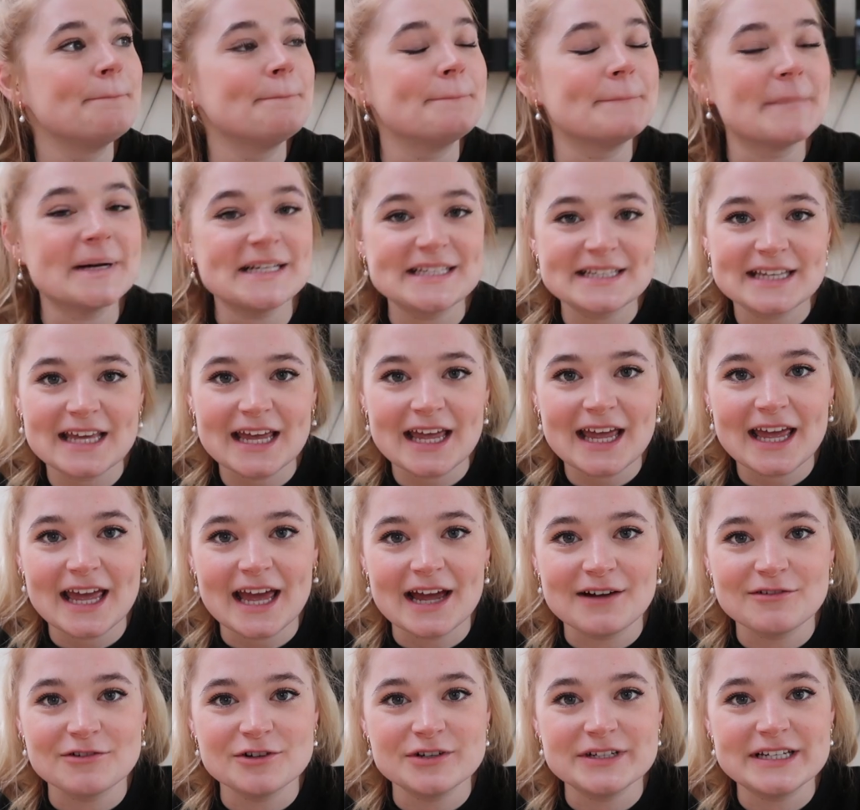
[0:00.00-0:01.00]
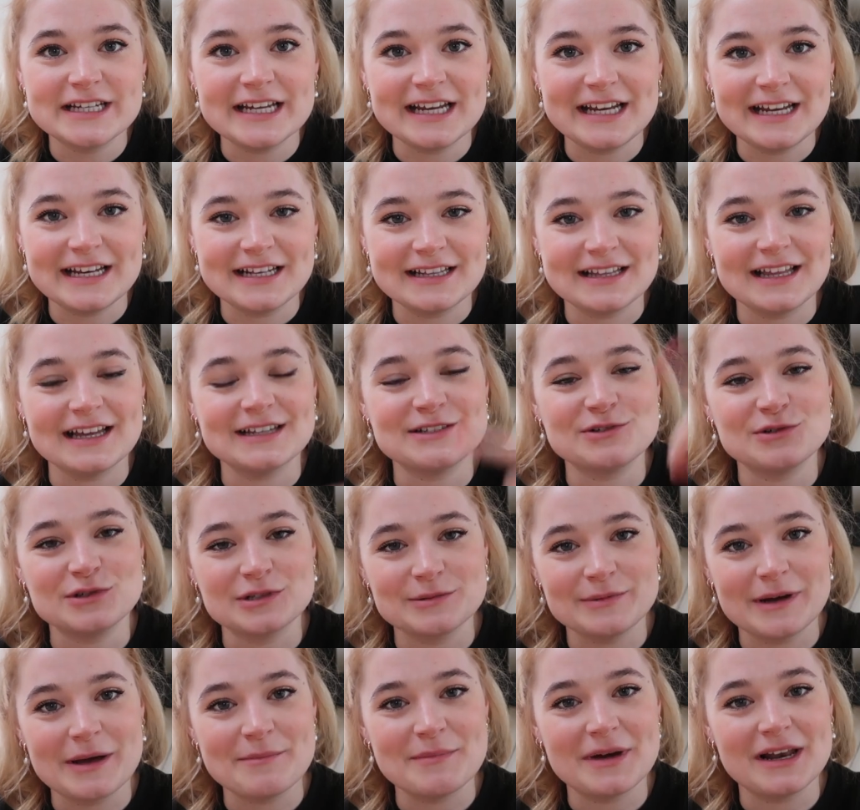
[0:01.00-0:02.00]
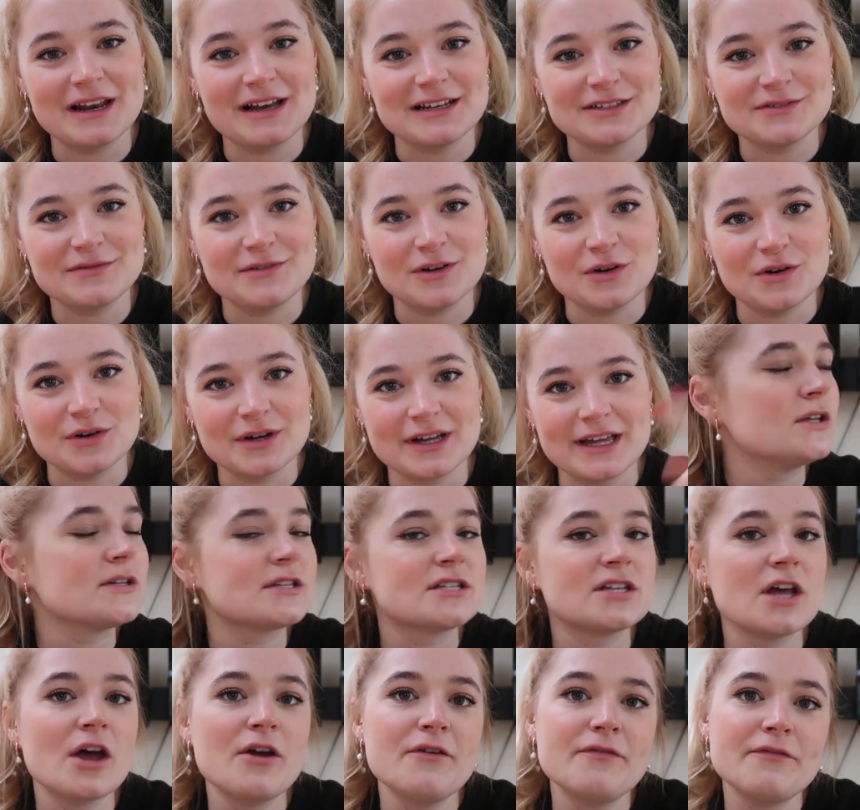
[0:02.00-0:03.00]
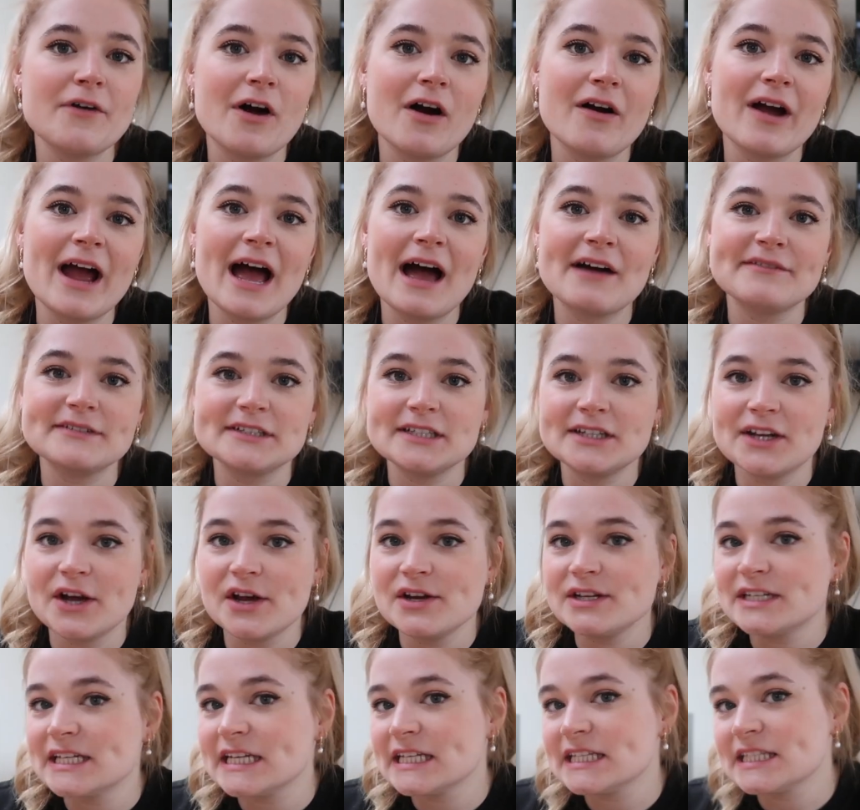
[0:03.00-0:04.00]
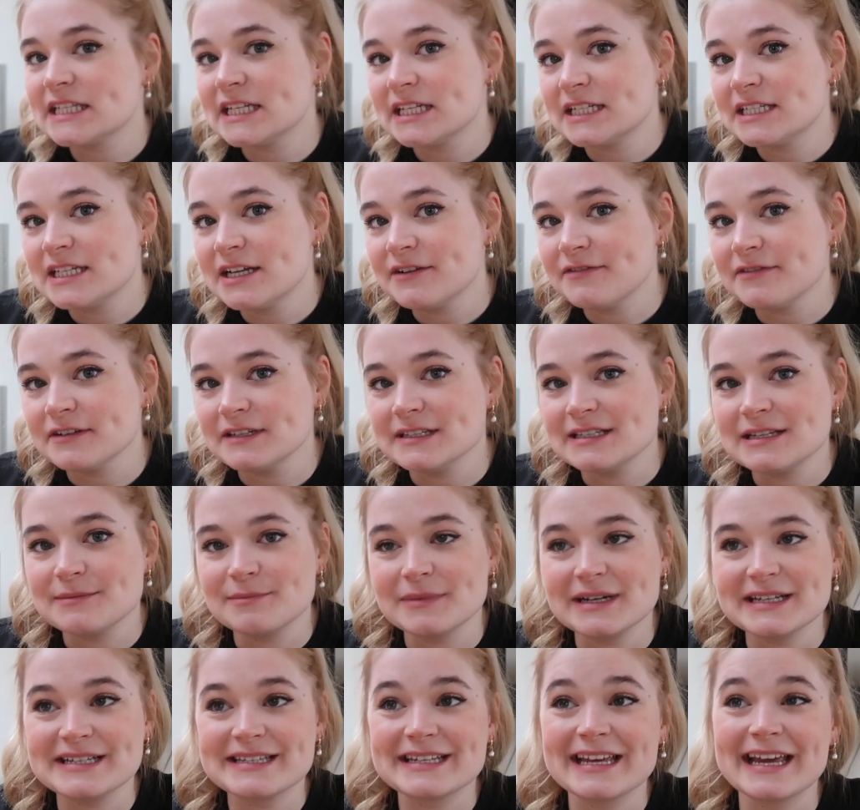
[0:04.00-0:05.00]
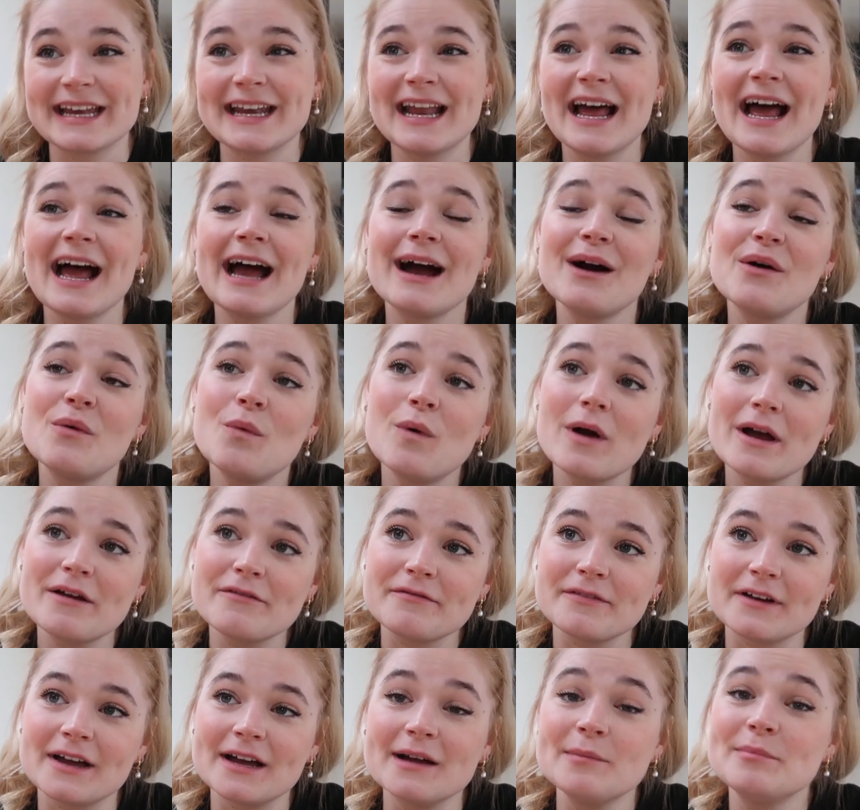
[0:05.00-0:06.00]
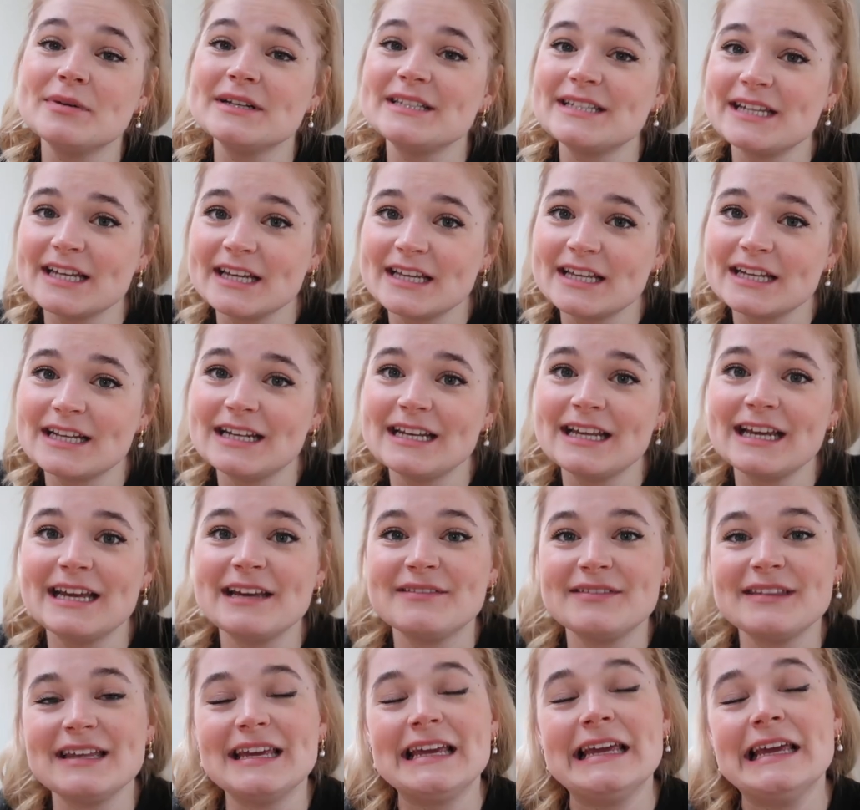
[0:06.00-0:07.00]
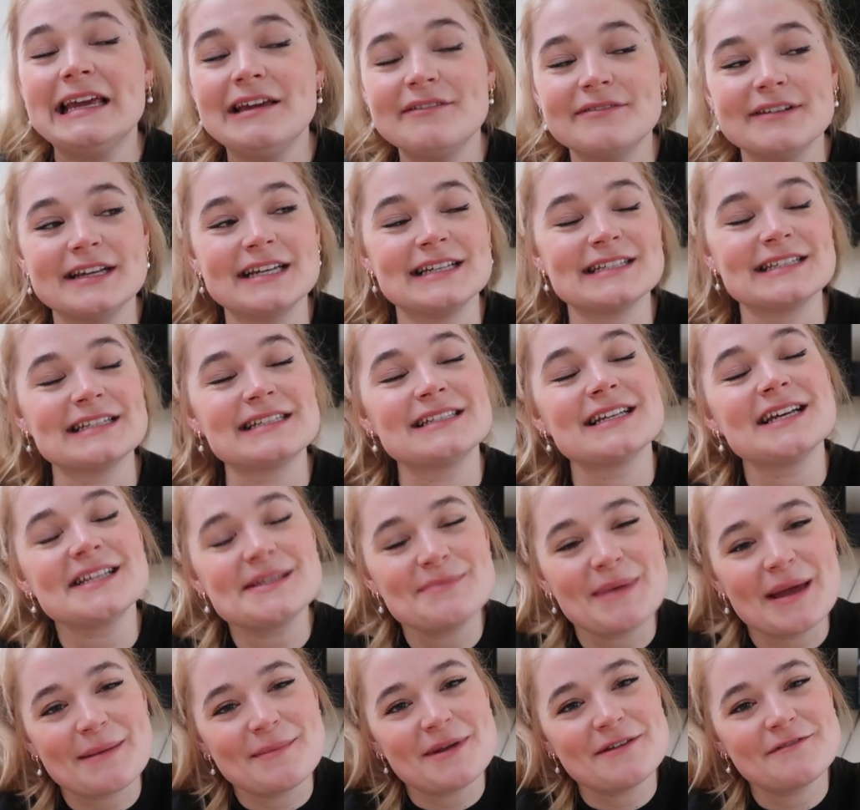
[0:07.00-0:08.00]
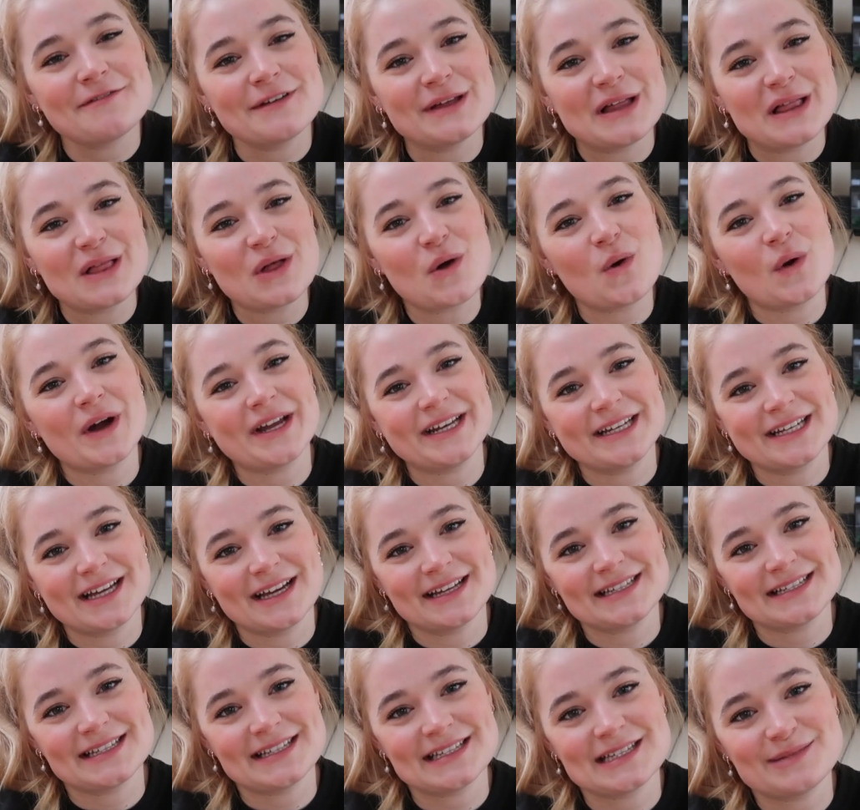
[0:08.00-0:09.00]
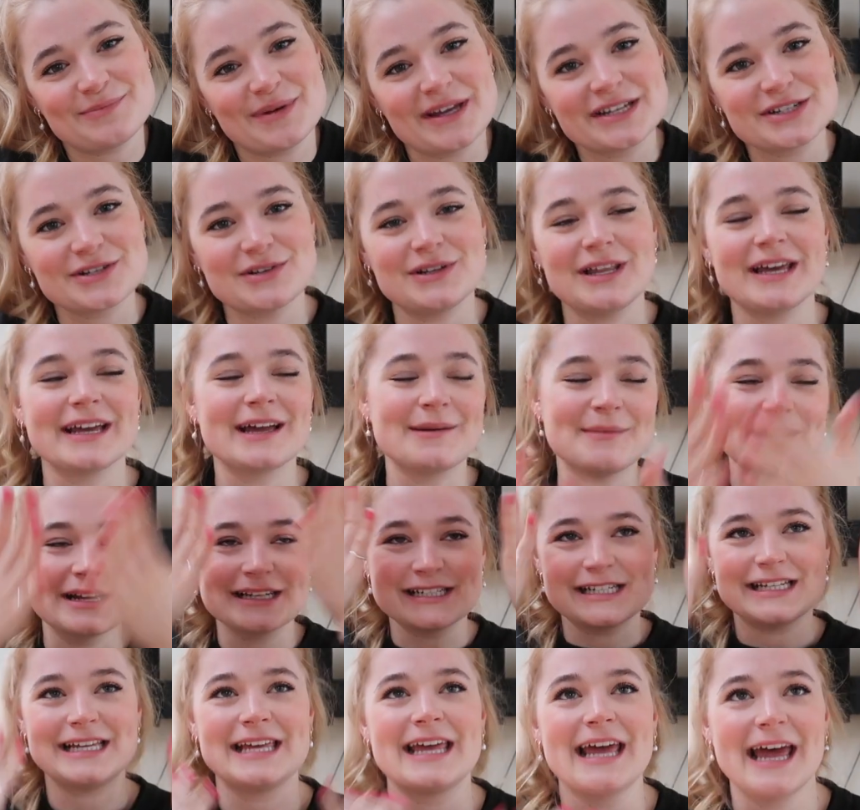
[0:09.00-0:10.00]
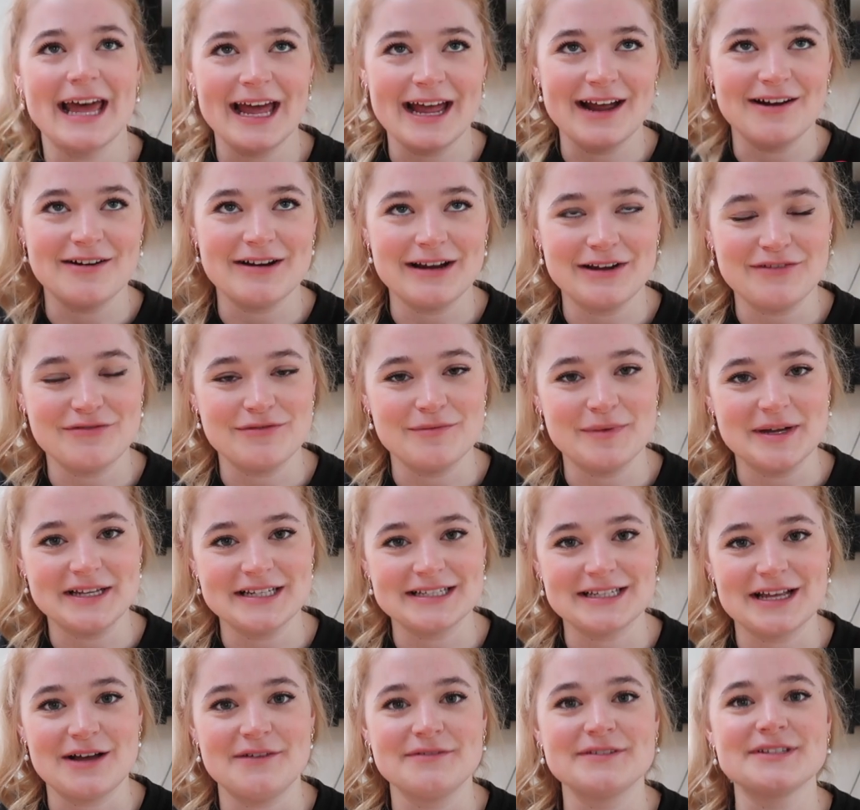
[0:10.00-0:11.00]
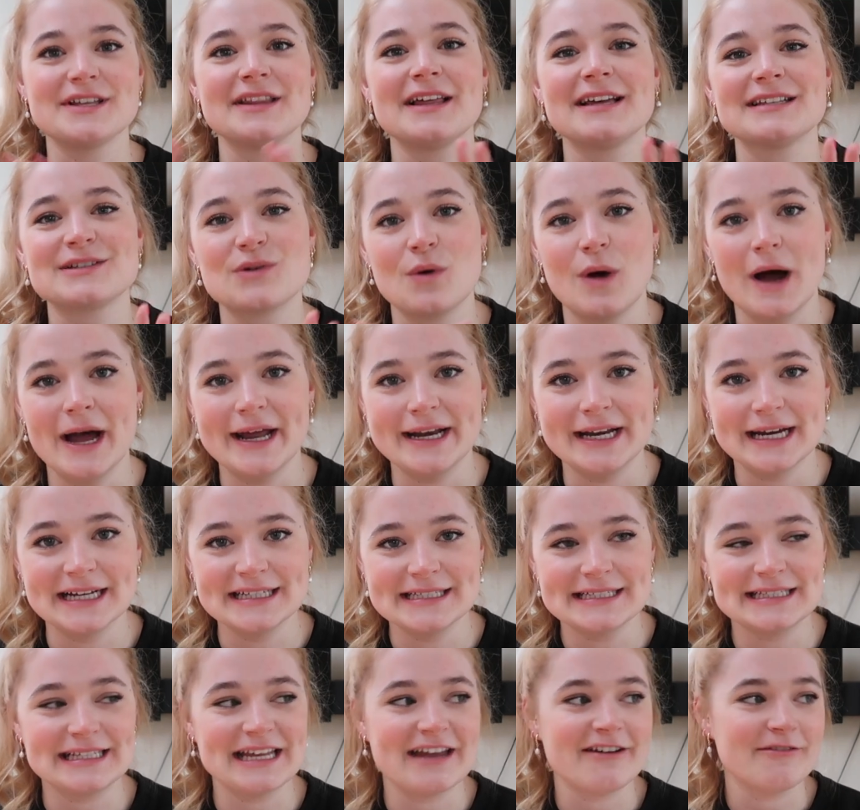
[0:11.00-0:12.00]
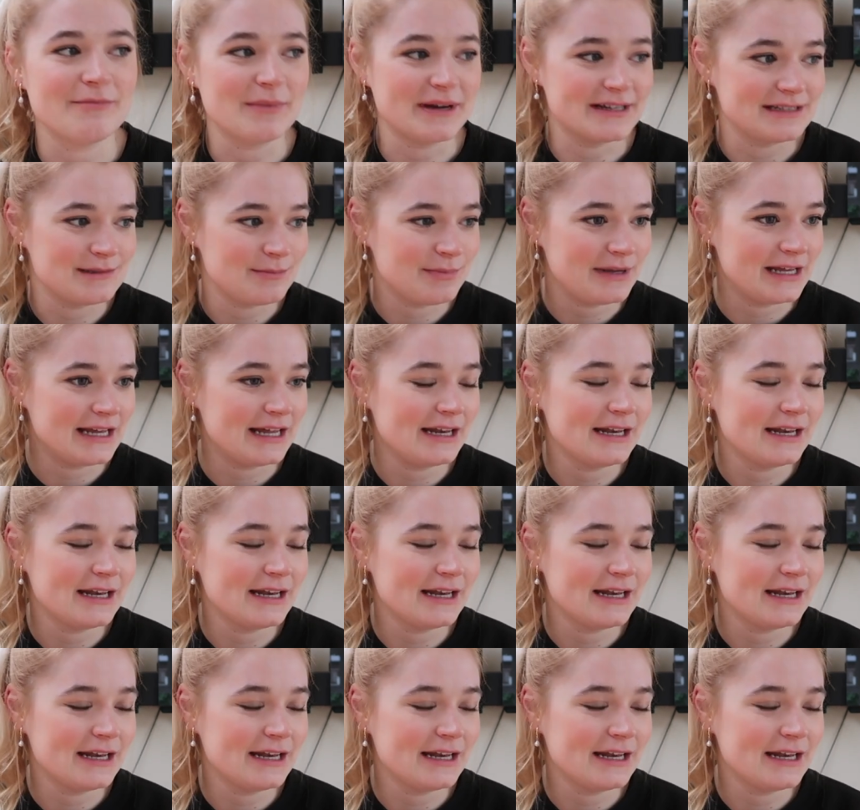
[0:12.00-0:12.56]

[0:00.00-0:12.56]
My skincare routine that I talked about in my last vlog. So far I haven't noticed a difference in my skin. However, particularly in the evenings, it does make me feel quite nice and special, like I'm actually caring for myself. So that's quite a nice state of mind to be